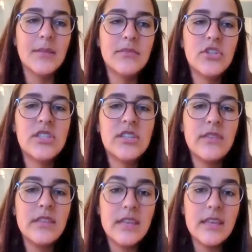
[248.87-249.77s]
just
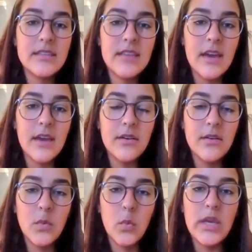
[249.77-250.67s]
different things that
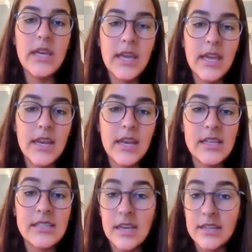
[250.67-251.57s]
we can
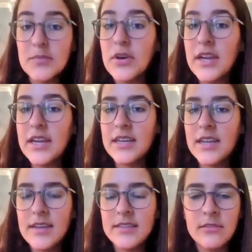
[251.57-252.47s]
celebrate
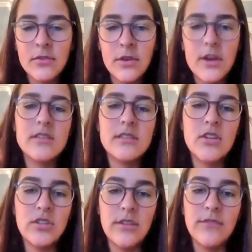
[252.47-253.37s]
as Illinois Art
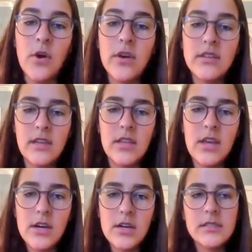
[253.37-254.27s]
Station that focus on the
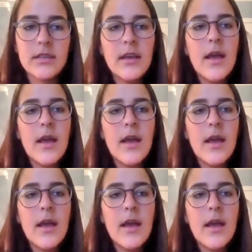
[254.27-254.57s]
arts,